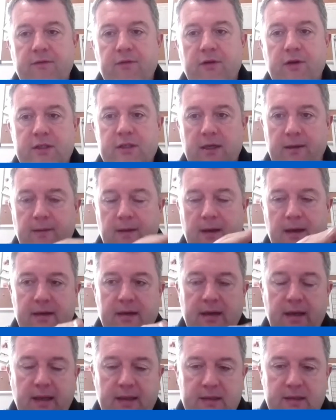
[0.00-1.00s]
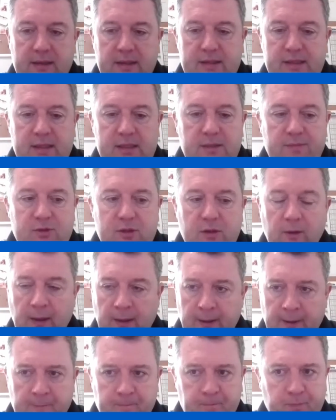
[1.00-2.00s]
invoice and into the system. So
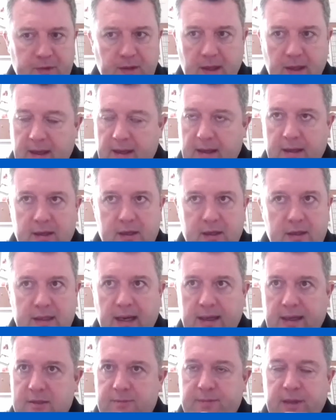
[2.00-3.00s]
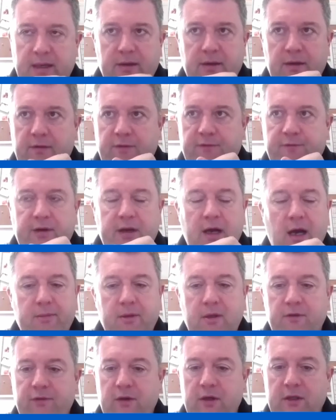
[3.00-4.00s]
that has been
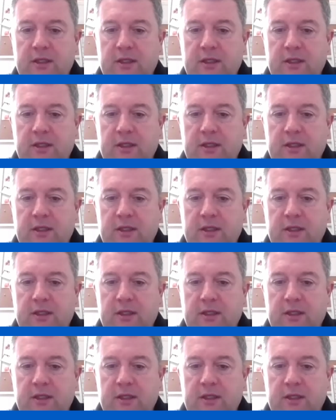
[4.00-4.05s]
phenomenal for